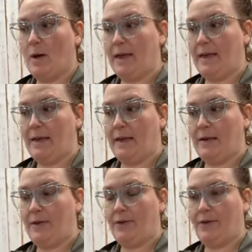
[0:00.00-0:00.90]

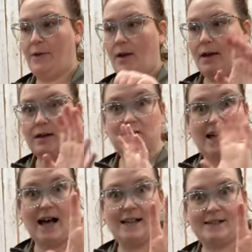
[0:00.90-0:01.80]
with
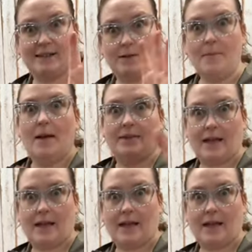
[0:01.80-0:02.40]
glass in them,